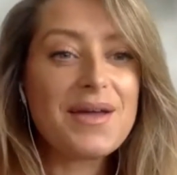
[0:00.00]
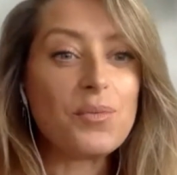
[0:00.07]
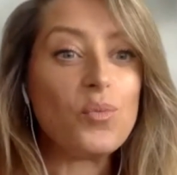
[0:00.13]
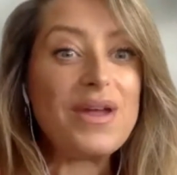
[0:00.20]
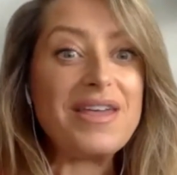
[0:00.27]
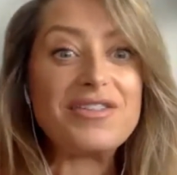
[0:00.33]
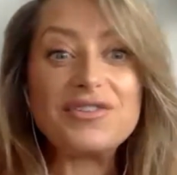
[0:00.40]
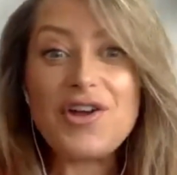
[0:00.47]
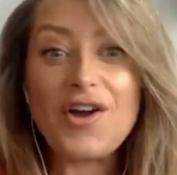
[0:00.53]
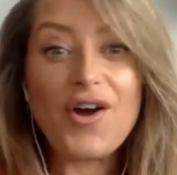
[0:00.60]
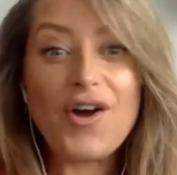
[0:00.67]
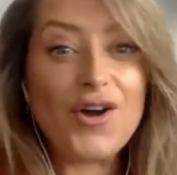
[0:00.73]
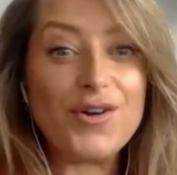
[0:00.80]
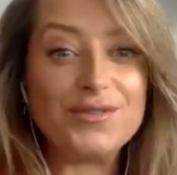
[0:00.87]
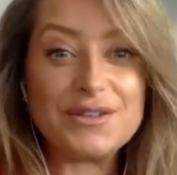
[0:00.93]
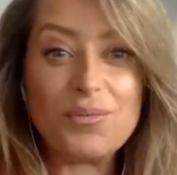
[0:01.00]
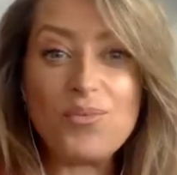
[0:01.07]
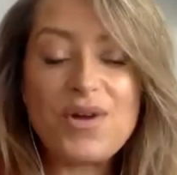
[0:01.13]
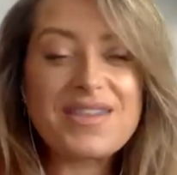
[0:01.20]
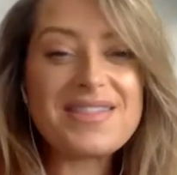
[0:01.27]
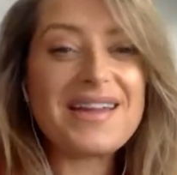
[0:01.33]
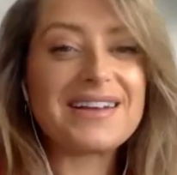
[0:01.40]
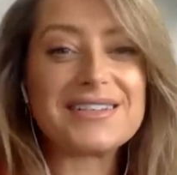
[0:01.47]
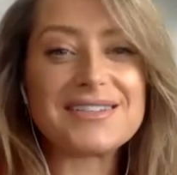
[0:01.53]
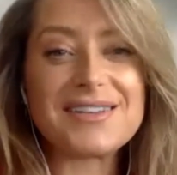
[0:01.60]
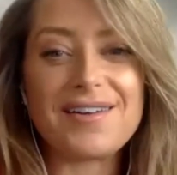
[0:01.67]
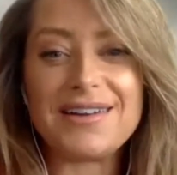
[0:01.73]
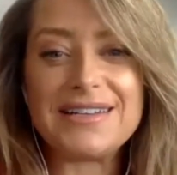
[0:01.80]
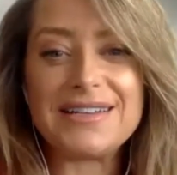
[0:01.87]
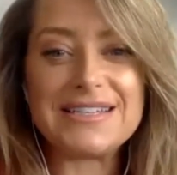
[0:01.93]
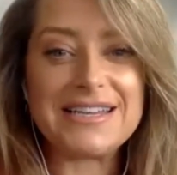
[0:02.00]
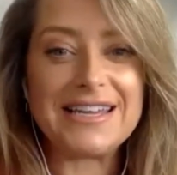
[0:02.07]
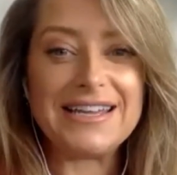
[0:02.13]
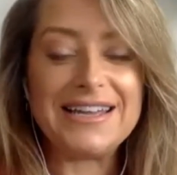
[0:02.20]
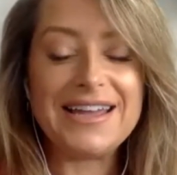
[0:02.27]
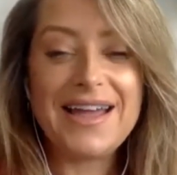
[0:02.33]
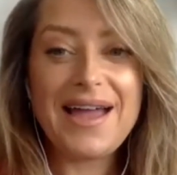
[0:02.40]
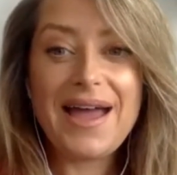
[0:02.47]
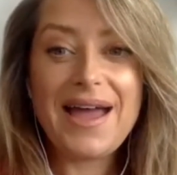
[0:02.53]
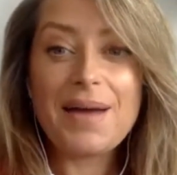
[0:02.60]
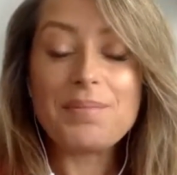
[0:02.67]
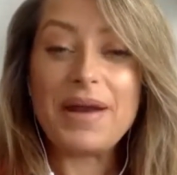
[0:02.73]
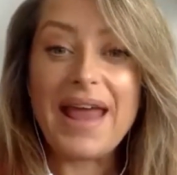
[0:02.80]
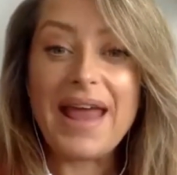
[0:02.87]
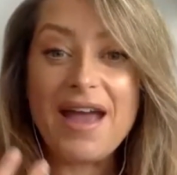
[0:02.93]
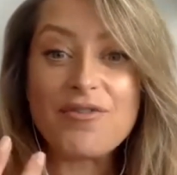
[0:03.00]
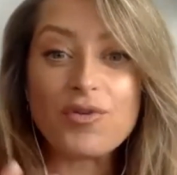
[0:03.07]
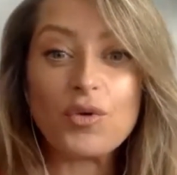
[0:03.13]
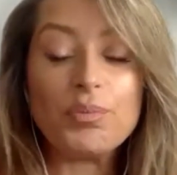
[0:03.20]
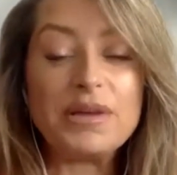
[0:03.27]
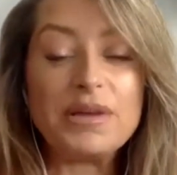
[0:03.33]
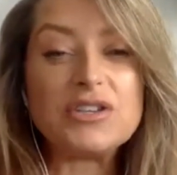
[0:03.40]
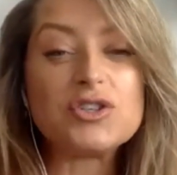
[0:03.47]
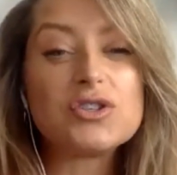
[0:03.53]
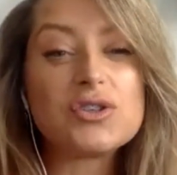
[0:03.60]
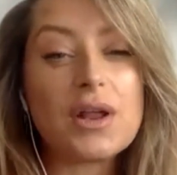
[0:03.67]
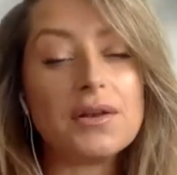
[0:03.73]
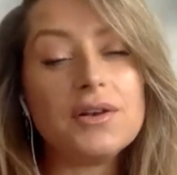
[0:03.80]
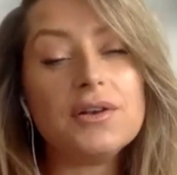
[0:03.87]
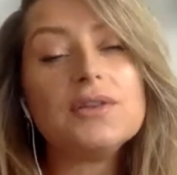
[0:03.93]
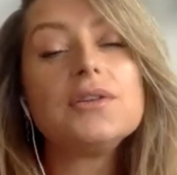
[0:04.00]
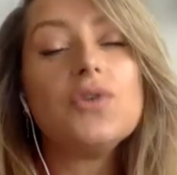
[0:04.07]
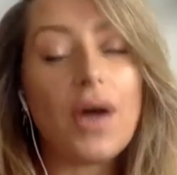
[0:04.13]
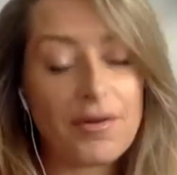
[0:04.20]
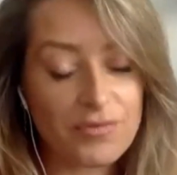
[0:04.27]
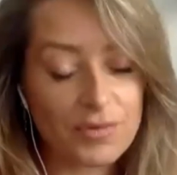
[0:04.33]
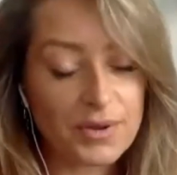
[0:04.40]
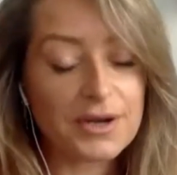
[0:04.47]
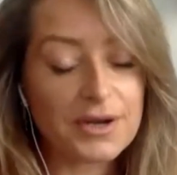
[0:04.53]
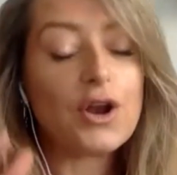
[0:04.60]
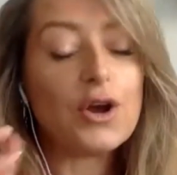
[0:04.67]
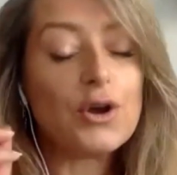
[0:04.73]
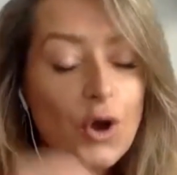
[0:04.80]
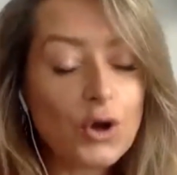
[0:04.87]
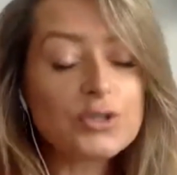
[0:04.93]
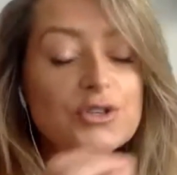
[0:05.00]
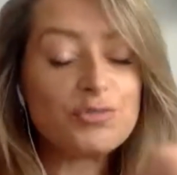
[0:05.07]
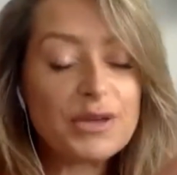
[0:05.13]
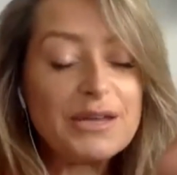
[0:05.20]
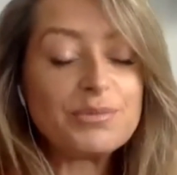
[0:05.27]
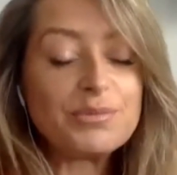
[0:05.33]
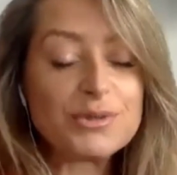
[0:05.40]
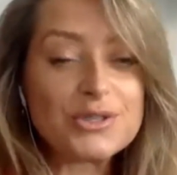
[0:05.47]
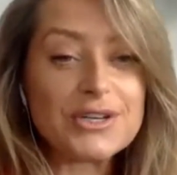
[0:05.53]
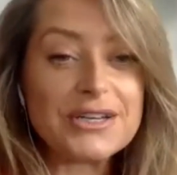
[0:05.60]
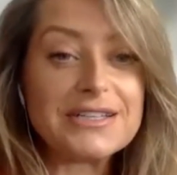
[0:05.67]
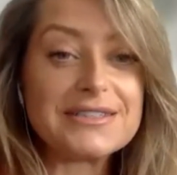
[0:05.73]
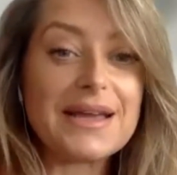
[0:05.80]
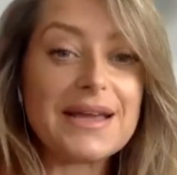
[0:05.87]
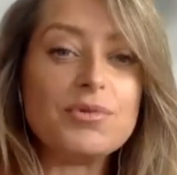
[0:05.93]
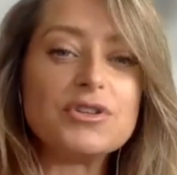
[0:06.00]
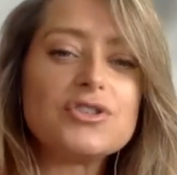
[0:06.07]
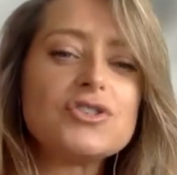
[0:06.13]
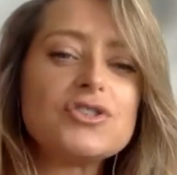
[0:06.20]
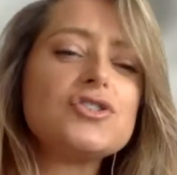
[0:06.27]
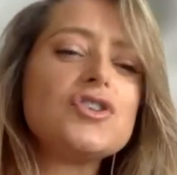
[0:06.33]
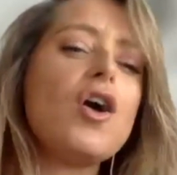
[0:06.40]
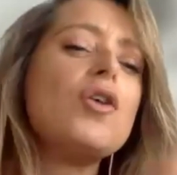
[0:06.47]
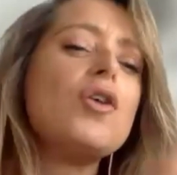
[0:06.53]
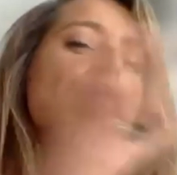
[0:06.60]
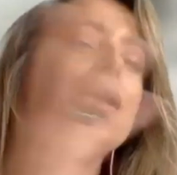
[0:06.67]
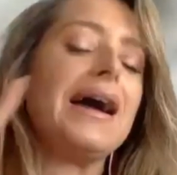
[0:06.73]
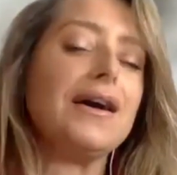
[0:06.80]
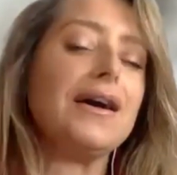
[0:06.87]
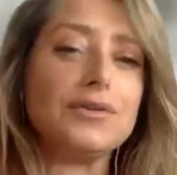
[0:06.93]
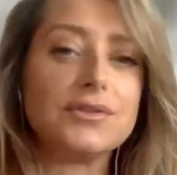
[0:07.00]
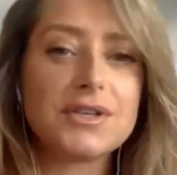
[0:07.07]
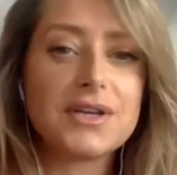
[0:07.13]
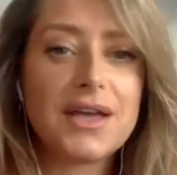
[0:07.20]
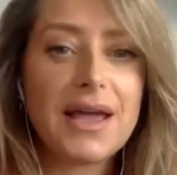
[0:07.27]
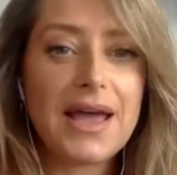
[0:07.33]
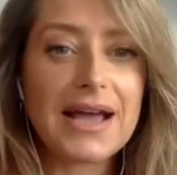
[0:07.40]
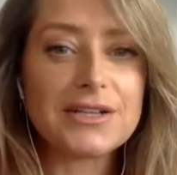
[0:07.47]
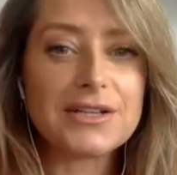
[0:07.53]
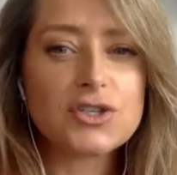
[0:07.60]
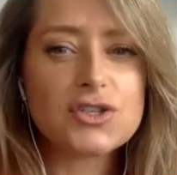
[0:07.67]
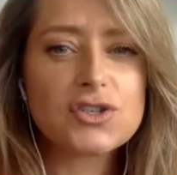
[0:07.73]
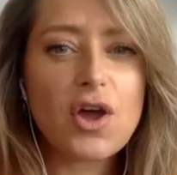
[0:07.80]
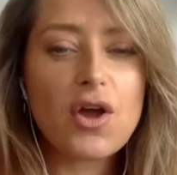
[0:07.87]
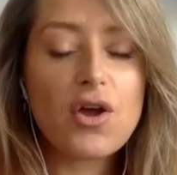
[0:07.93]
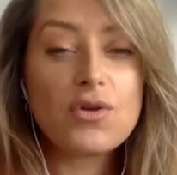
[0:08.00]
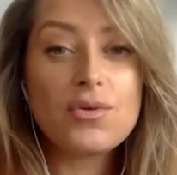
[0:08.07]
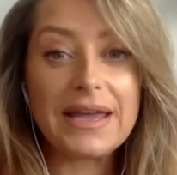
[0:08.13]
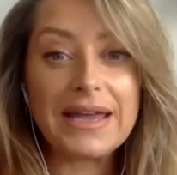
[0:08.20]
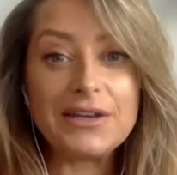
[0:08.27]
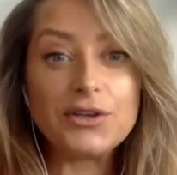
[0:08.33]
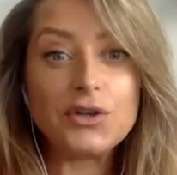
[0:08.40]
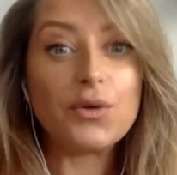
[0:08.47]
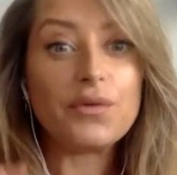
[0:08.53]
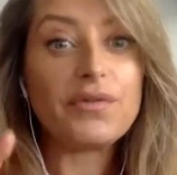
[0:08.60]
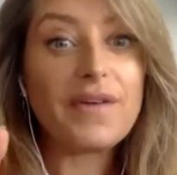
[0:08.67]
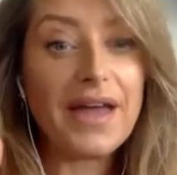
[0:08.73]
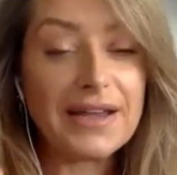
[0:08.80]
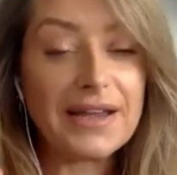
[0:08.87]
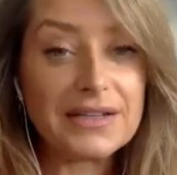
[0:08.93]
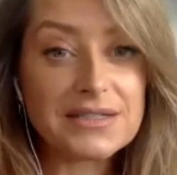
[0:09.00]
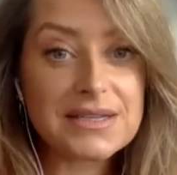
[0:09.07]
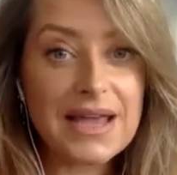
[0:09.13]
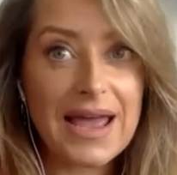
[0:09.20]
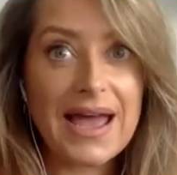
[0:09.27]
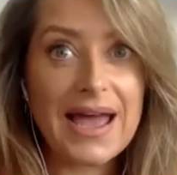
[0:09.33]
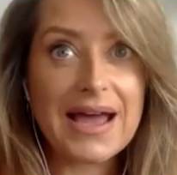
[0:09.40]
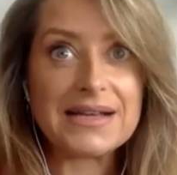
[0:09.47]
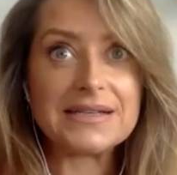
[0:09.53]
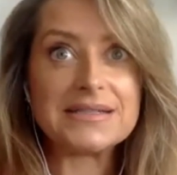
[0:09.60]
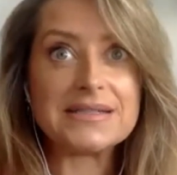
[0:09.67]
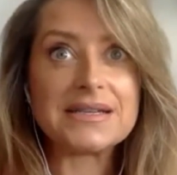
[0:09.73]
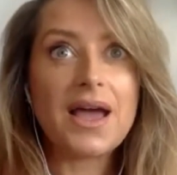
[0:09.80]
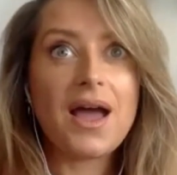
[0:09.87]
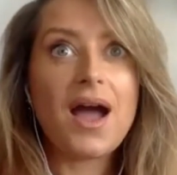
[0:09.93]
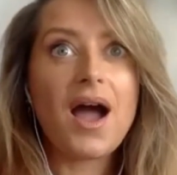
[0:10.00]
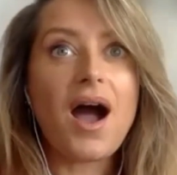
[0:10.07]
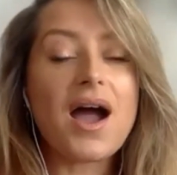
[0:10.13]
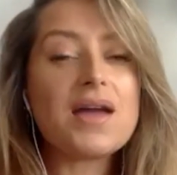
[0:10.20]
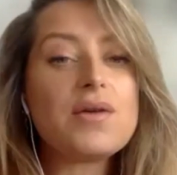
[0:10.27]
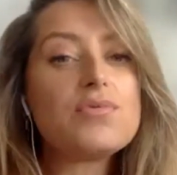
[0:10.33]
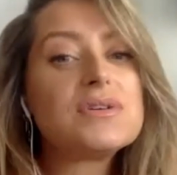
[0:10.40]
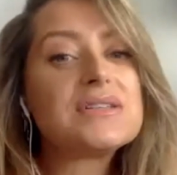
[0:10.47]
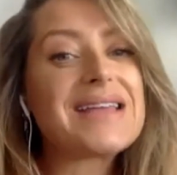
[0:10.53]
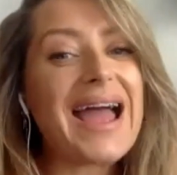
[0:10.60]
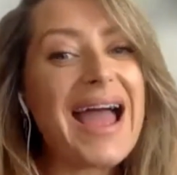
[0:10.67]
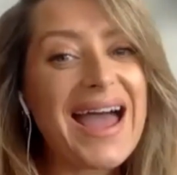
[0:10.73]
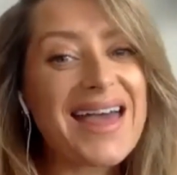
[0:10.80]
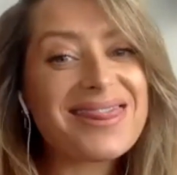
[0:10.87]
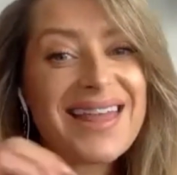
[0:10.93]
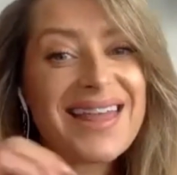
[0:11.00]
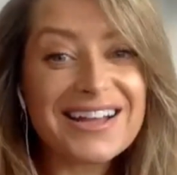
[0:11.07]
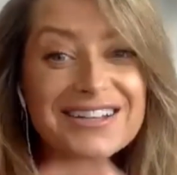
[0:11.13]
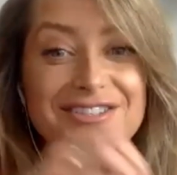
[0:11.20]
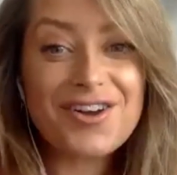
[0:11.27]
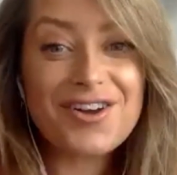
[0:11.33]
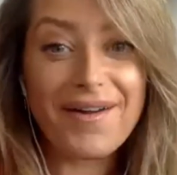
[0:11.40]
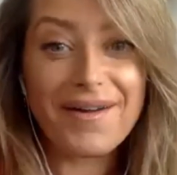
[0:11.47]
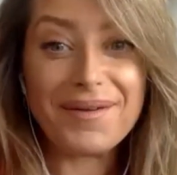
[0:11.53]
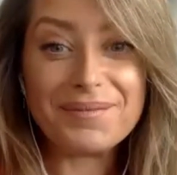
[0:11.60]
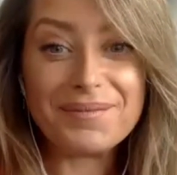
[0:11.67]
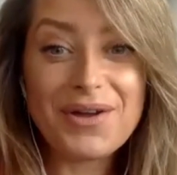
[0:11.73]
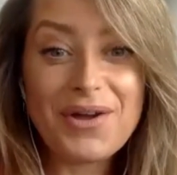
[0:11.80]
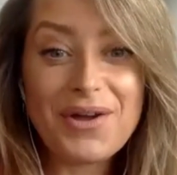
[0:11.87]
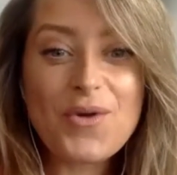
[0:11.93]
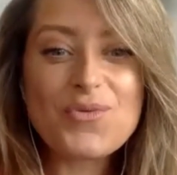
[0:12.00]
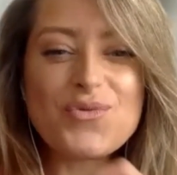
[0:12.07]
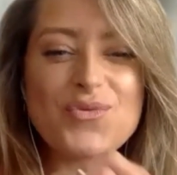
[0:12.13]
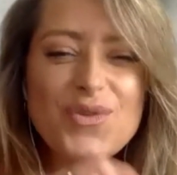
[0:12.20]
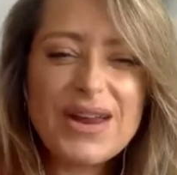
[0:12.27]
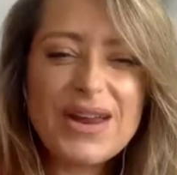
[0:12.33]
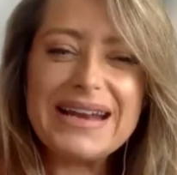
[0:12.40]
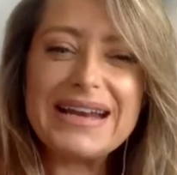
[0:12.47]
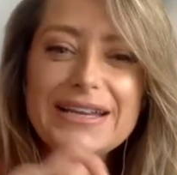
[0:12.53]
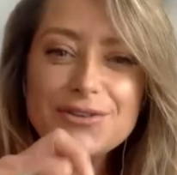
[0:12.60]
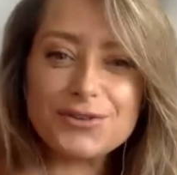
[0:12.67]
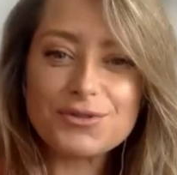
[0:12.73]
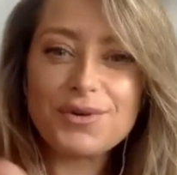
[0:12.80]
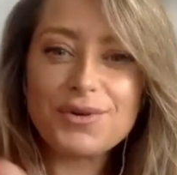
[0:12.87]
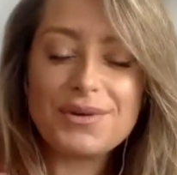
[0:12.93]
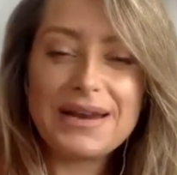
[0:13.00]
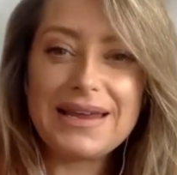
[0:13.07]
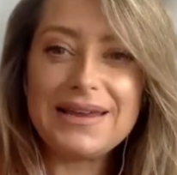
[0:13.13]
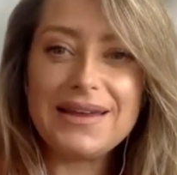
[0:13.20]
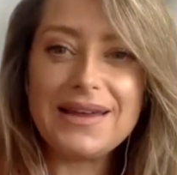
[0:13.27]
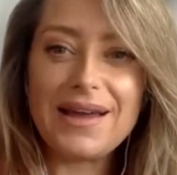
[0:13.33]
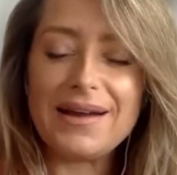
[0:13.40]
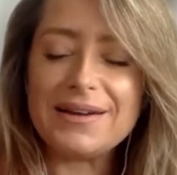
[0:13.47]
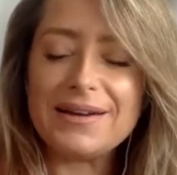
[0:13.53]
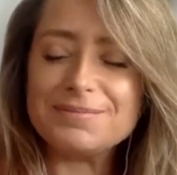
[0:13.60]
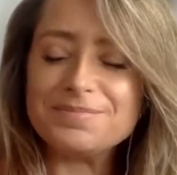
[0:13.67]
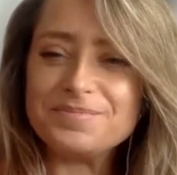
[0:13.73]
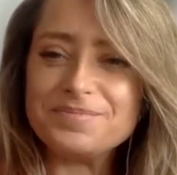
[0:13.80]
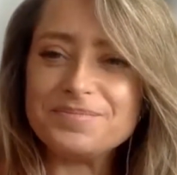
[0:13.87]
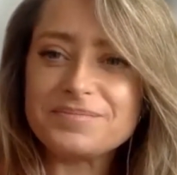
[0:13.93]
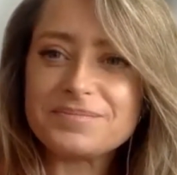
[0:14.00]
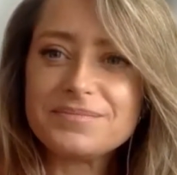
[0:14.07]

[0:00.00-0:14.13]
with nerves and with anxiety. But everyone be, so, uh, not everyone, a lot of people, should I say, were so loud and so in your face. And I was at that time really, truly. Um,